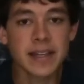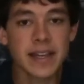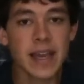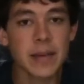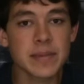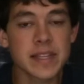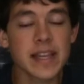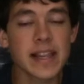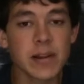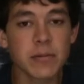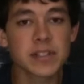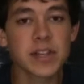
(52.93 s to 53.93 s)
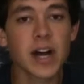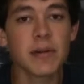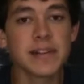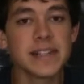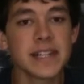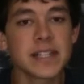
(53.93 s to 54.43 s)
Can't say that it was not.
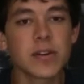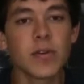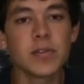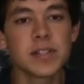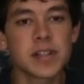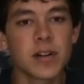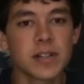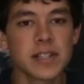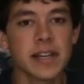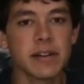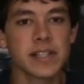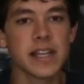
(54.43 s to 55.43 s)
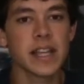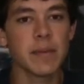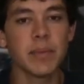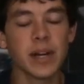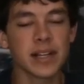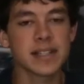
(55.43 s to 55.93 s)
With 6 goals, it's hard to say it was anything
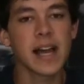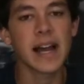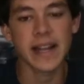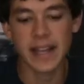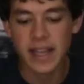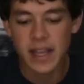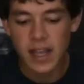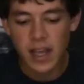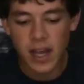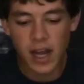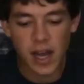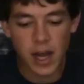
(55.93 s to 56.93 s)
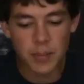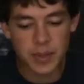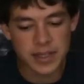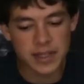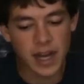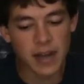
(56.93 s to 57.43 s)
but exciting.
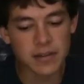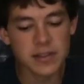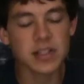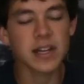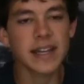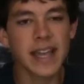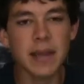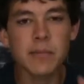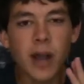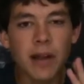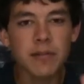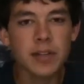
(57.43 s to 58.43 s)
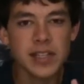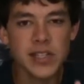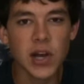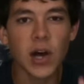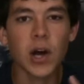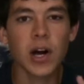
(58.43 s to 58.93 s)
But not a game where I really
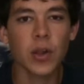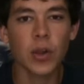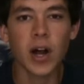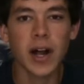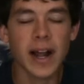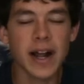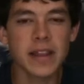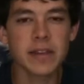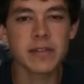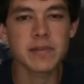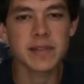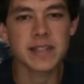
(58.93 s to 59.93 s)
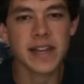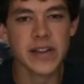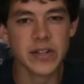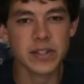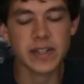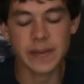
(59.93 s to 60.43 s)
saw a lot out of the U.S. men's
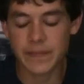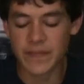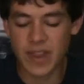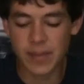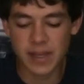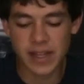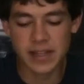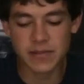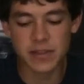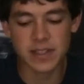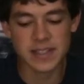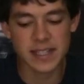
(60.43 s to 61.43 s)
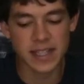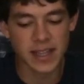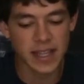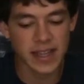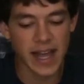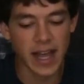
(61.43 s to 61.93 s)
national team. I mean, I didn't really see
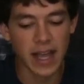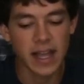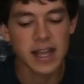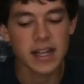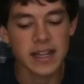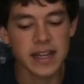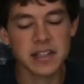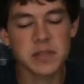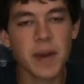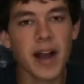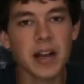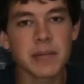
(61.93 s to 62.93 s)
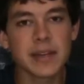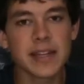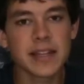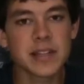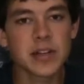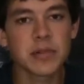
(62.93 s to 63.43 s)
anything that inspired me,
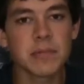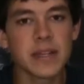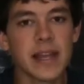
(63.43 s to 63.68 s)
that showed me